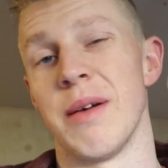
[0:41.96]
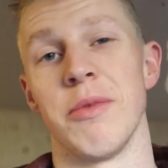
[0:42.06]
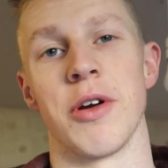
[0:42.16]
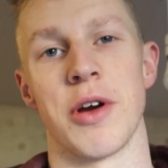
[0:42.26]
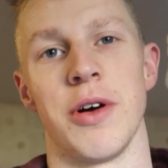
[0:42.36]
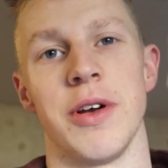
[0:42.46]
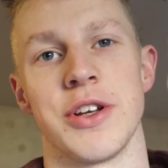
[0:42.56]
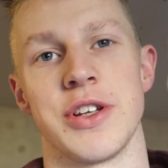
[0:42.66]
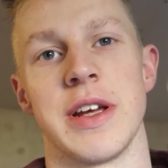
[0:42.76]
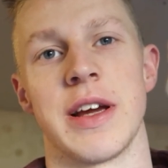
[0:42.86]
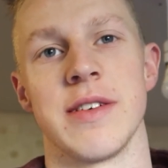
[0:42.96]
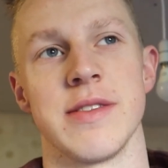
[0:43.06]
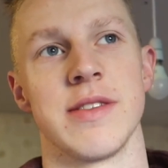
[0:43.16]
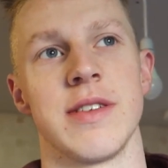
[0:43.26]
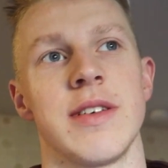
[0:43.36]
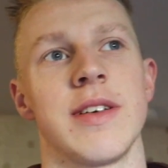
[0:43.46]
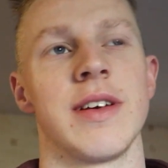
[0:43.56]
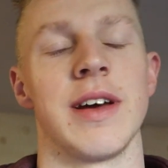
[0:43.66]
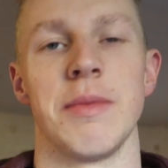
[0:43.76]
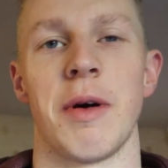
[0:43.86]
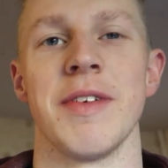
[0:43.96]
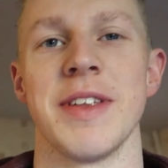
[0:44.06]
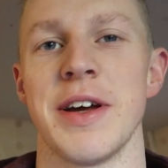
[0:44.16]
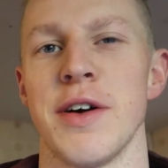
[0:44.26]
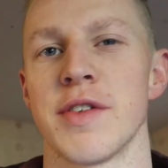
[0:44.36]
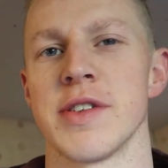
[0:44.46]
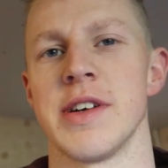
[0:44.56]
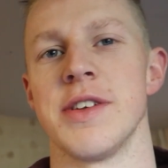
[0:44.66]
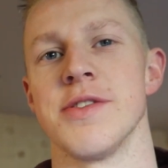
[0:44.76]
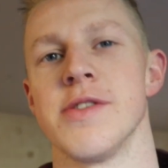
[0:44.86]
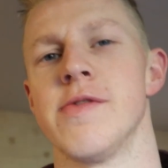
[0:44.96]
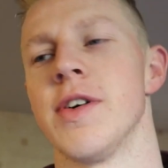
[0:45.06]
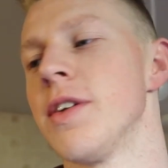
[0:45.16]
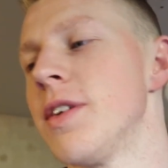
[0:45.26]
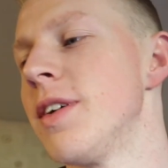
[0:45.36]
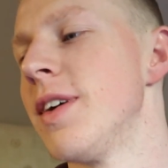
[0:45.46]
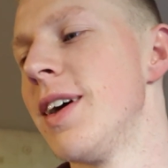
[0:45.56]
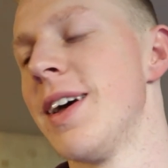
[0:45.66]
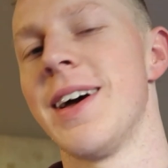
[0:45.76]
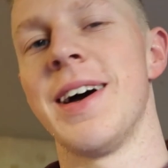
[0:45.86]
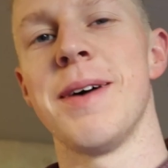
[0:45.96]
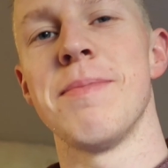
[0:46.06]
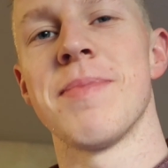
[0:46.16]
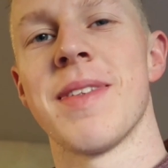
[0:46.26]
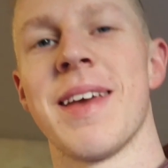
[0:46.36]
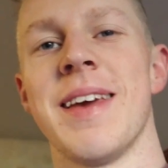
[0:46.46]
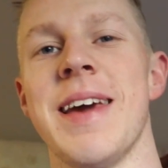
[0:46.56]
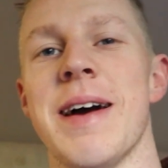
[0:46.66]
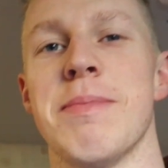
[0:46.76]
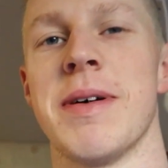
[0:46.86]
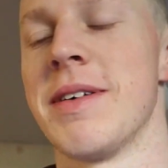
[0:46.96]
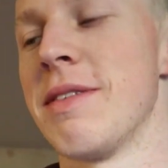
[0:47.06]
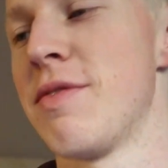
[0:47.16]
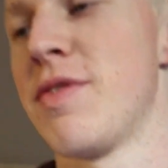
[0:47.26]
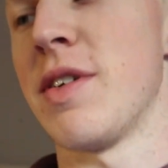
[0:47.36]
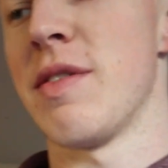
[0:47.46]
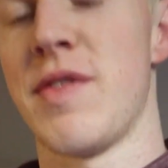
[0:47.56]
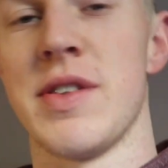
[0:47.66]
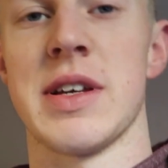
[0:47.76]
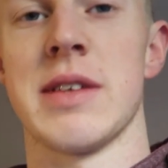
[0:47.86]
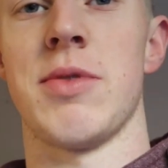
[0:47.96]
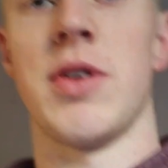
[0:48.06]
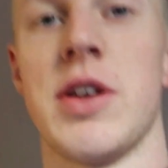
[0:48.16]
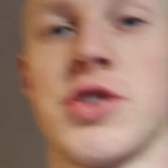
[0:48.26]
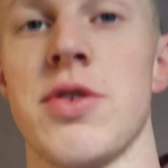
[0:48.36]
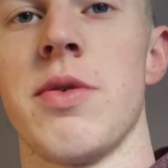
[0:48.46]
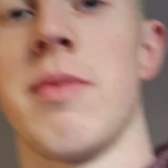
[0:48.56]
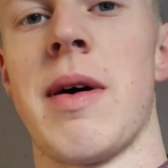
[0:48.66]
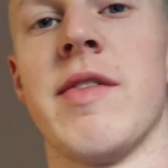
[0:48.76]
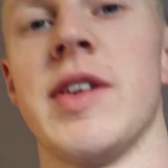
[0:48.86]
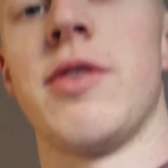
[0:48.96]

I'm not in college today because I'm on a day off because I deserve one. Yeah, but first thing in the morning I'll show you what I'm having